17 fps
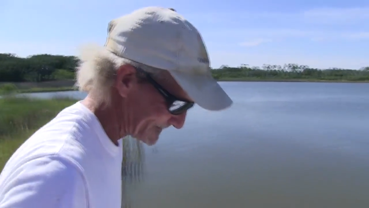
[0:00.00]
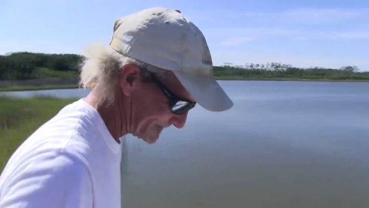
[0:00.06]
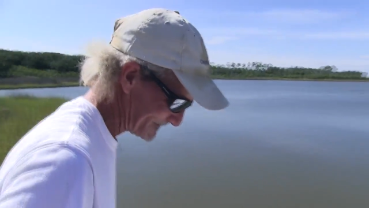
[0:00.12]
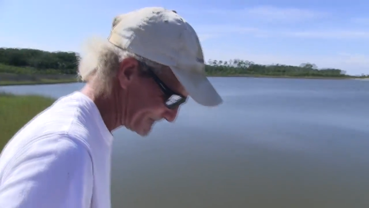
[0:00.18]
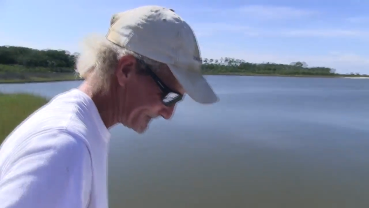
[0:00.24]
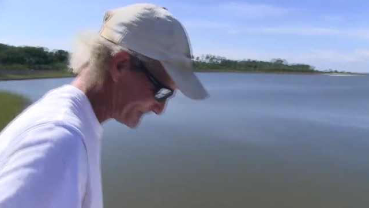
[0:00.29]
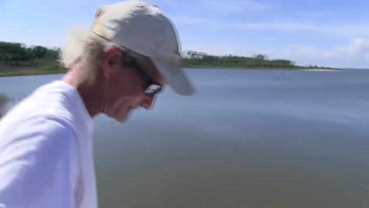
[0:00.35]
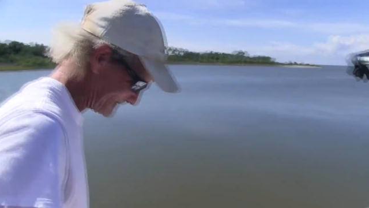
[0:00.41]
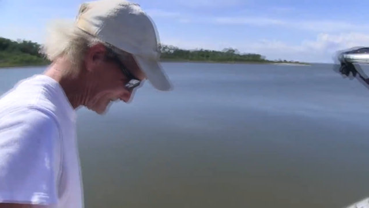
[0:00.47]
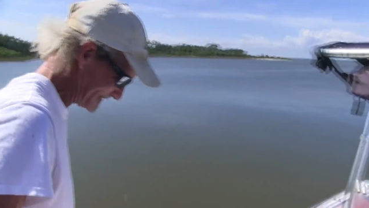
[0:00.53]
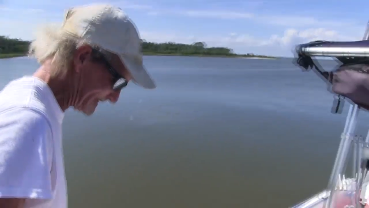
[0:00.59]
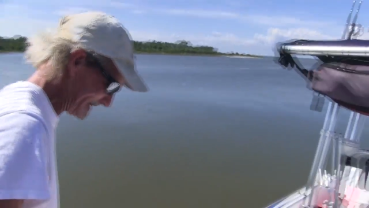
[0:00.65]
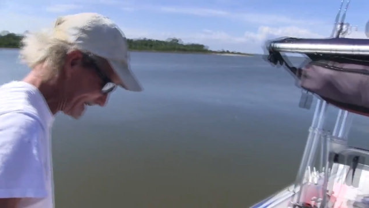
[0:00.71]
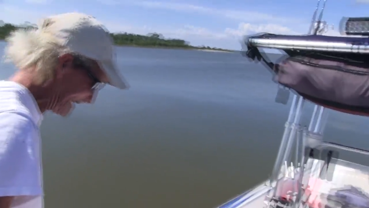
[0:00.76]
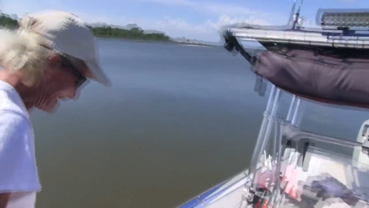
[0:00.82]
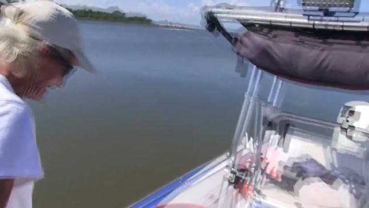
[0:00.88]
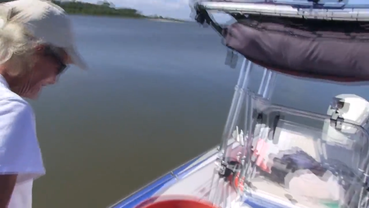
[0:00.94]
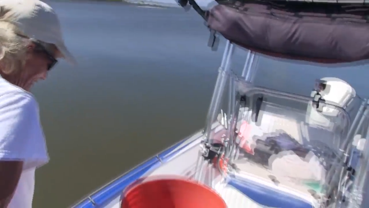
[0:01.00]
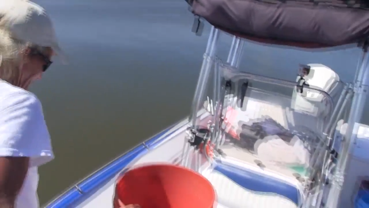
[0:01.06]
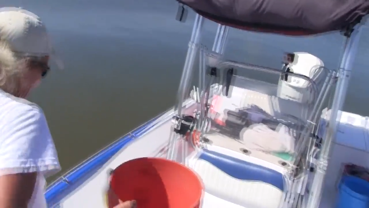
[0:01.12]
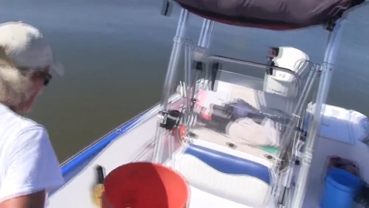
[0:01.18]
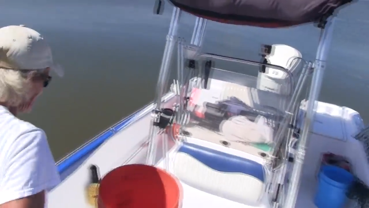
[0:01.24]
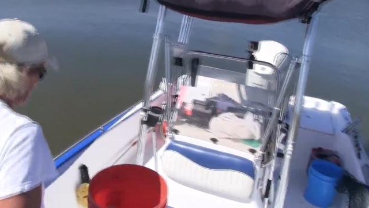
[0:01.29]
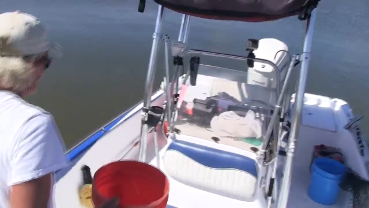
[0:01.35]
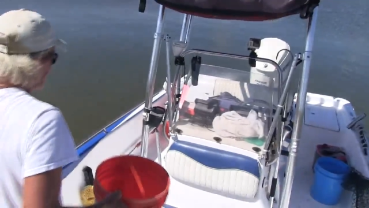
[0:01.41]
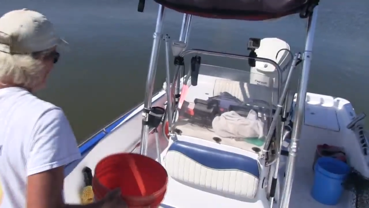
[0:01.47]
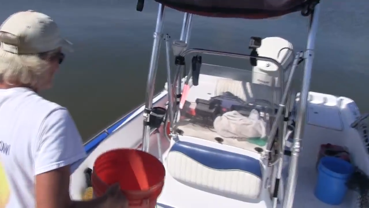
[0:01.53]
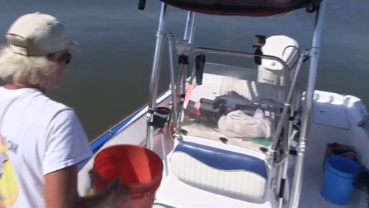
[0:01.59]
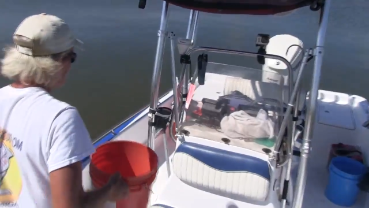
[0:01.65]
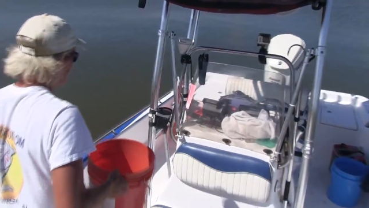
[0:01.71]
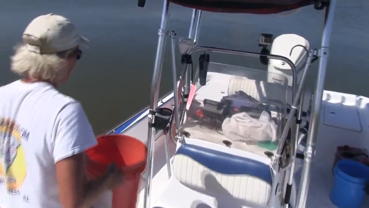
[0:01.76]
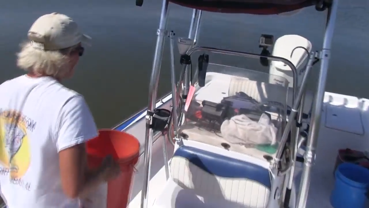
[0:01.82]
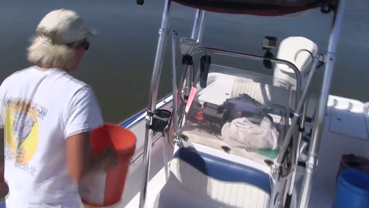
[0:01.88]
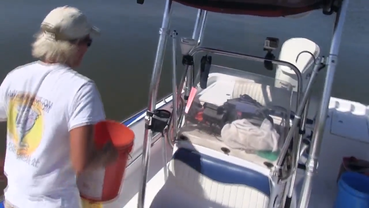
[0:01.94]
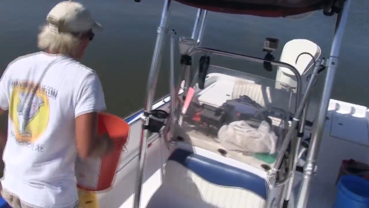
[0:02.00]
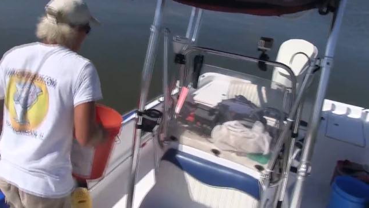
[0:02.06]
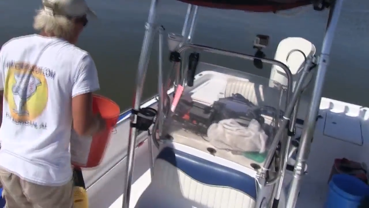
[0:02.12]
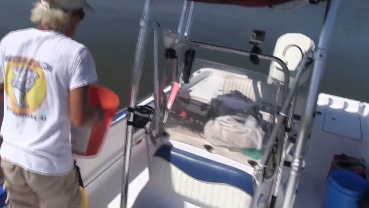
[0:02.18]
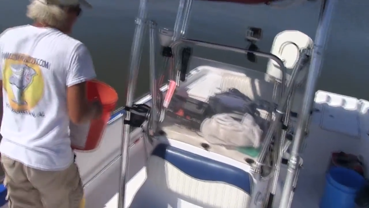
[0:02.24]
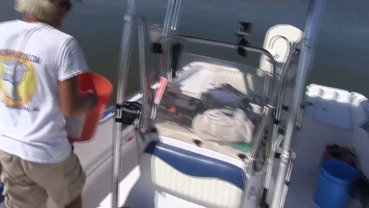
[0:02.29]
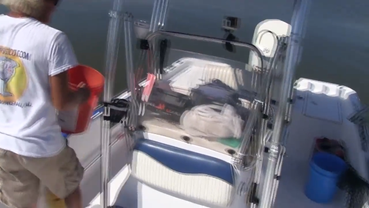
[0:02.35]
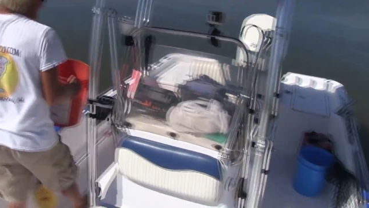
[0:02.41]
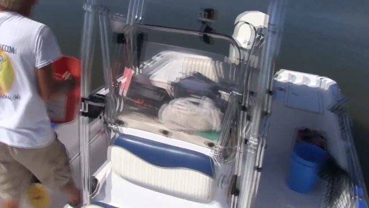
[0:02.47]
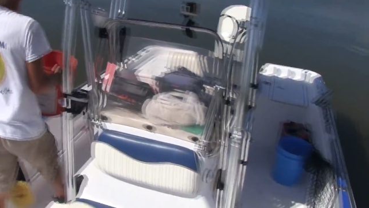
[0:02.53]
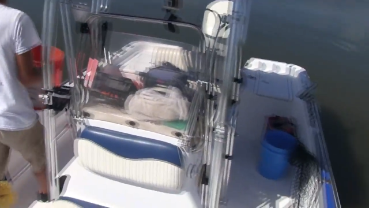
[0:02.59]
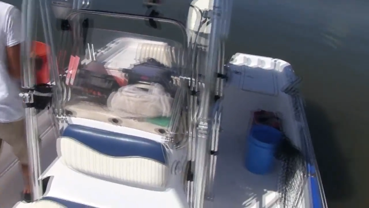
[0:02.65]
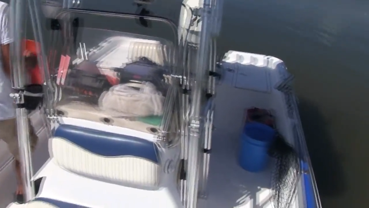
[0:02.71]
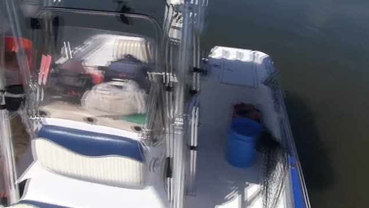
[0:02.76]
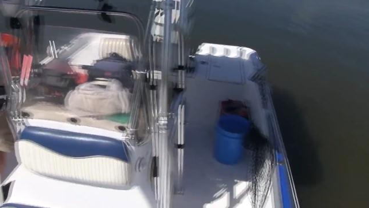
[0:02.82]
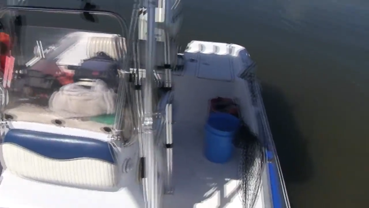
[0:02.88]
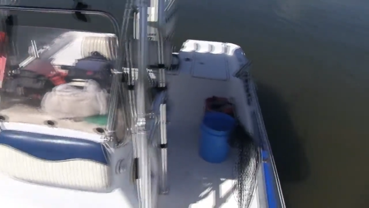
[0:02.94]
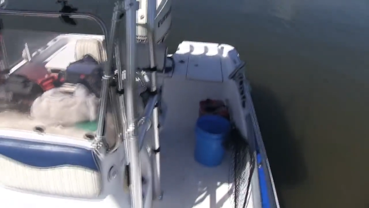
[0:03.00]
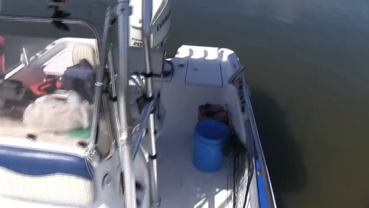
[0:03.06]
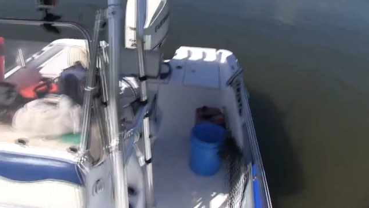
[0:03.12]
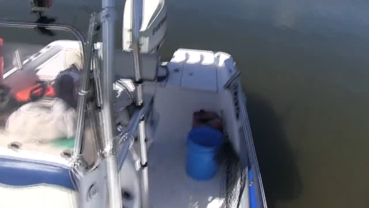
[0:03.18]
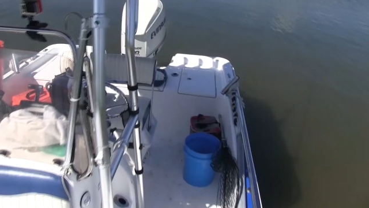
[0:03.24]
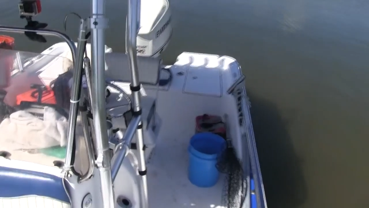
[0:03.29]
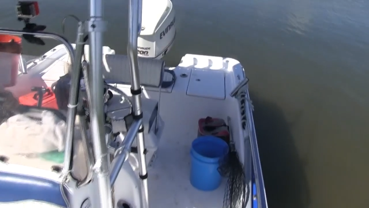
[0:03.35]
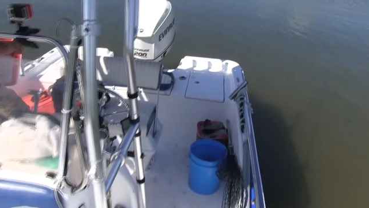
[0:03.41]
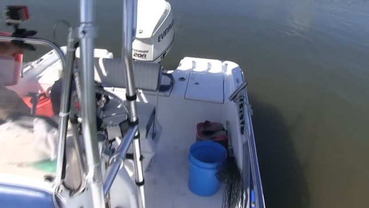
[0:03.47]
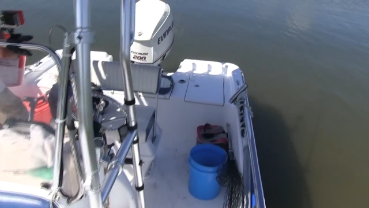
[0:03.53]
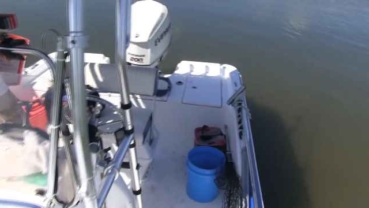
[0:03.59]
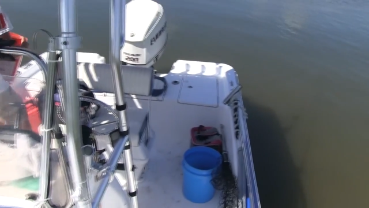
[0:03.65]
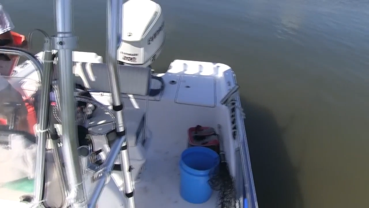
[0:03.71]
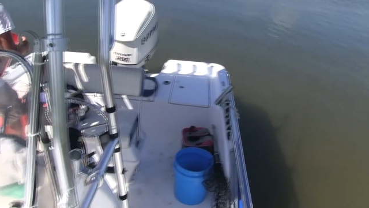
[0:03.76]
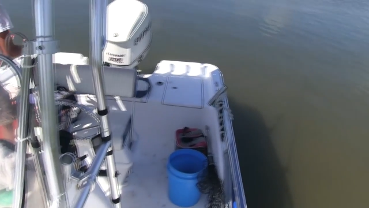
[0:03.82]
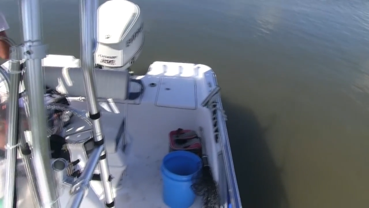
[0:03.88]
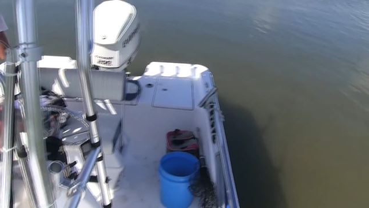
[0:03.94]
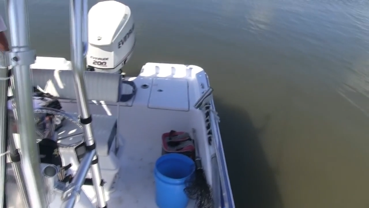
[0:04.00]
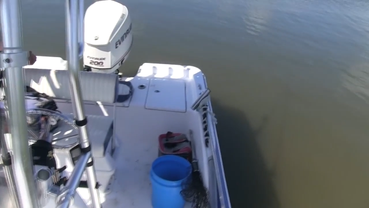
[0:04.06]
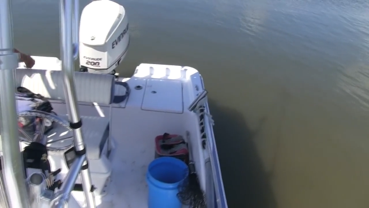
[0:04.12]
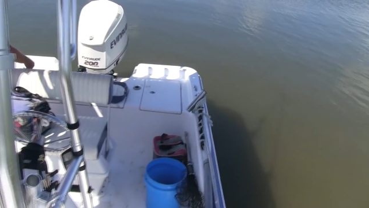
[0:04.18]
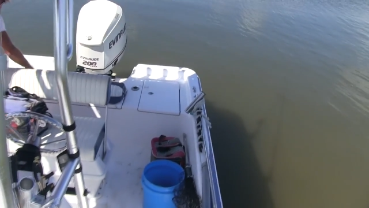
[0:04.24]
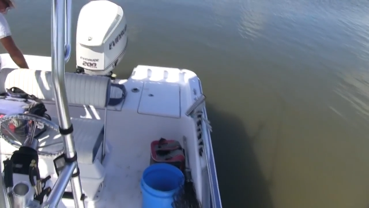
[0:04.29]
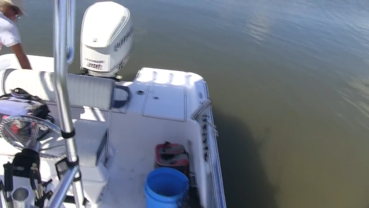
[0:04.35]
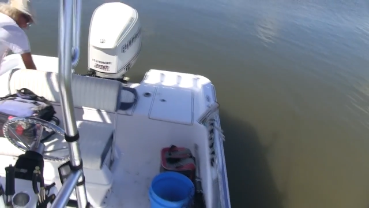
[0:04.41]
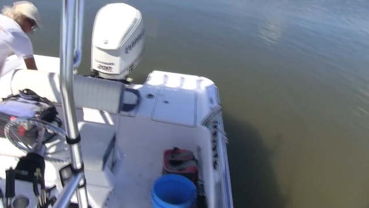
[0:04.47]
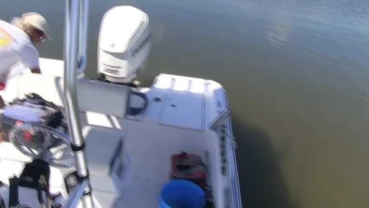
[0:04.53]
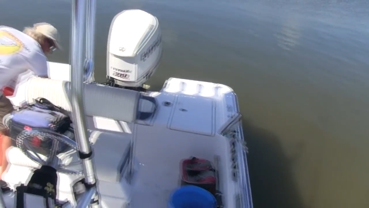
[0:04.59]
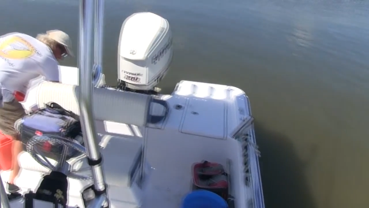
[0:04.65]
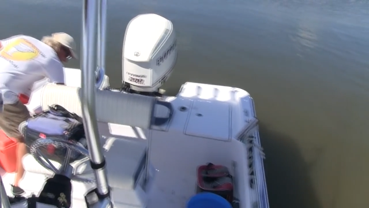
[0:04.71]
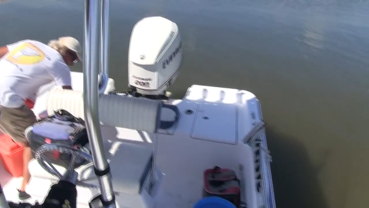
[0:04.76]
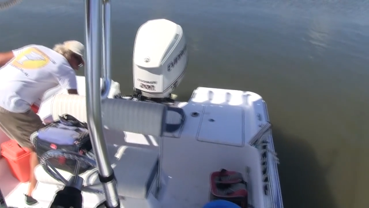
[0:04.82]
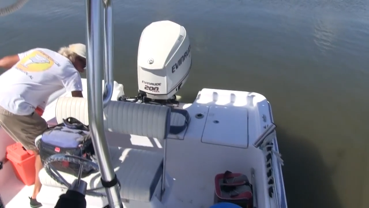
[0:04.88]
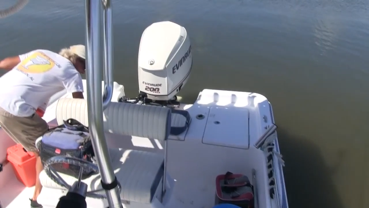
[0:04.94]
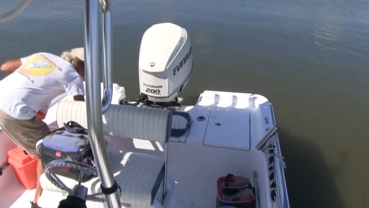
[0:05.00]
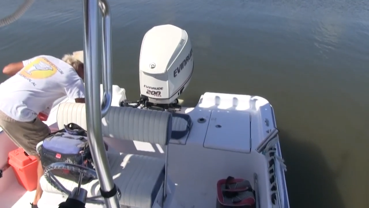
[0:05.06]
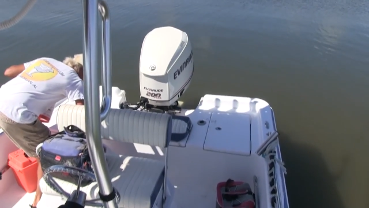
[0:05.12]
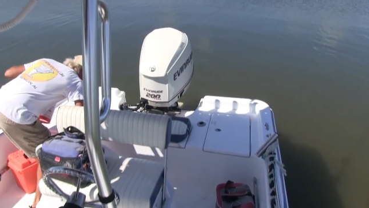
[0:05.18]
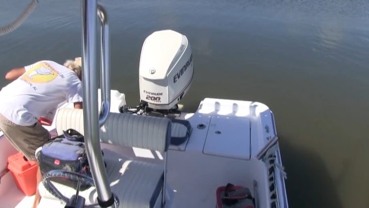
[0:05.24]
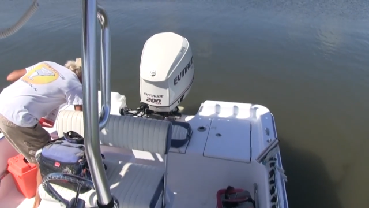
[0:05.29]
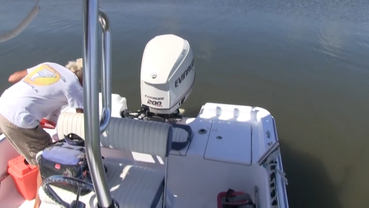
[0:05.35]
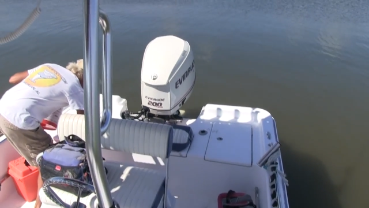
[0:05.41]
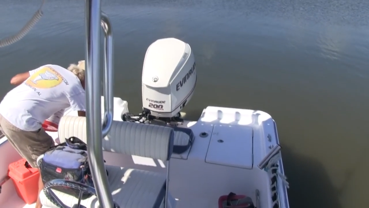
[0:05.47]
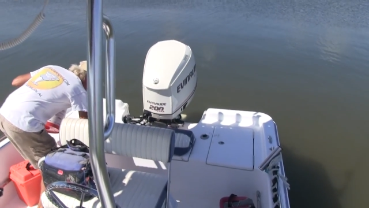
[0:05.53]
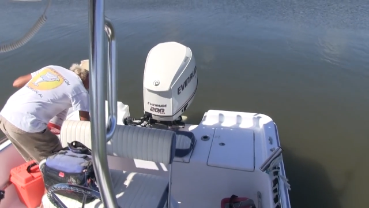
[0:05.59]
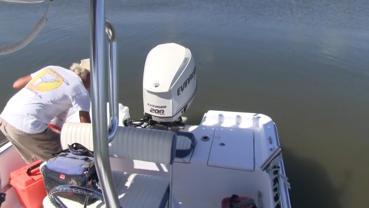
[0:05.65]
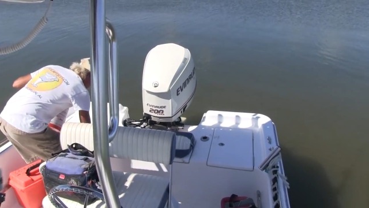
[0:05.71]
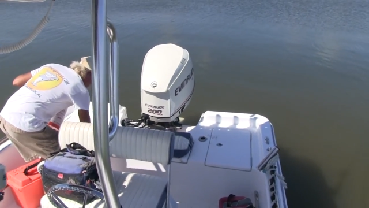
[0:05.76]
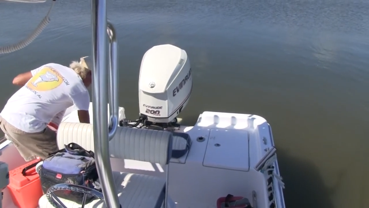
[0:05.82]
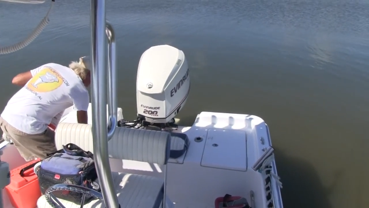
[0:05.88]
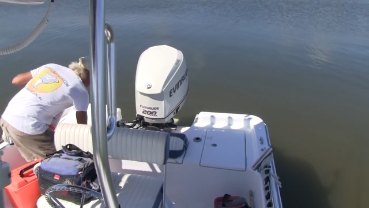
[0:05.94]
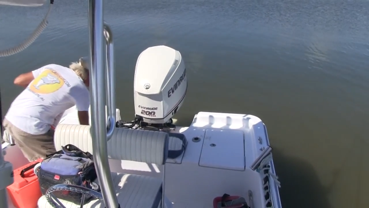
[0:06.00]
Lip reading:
Nobody's mouth can be seen.